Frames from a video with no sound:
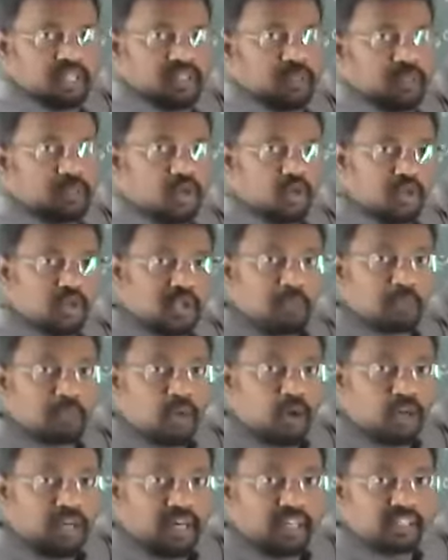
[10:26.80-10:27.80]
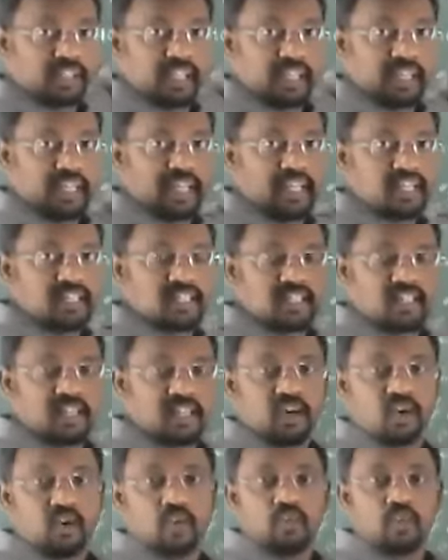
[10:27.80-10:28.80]
The most important thing is
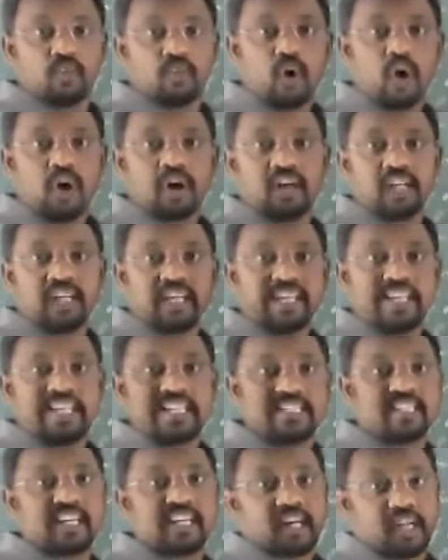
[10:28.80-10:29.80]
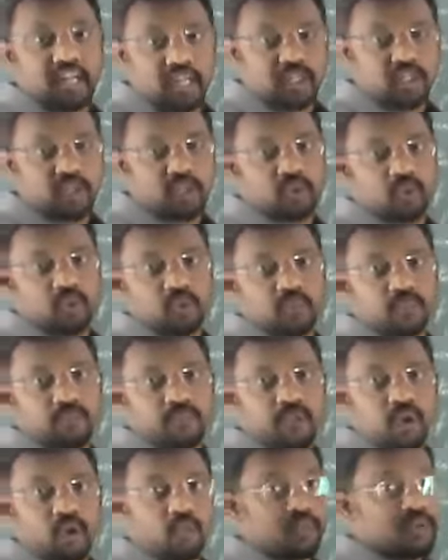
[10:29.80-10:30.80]
what is the ratio?
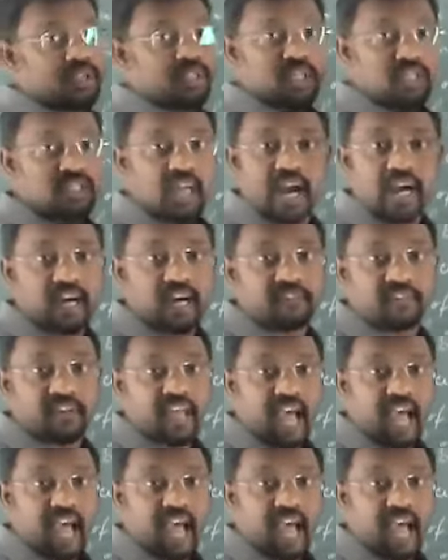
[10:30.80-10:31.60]
Which side we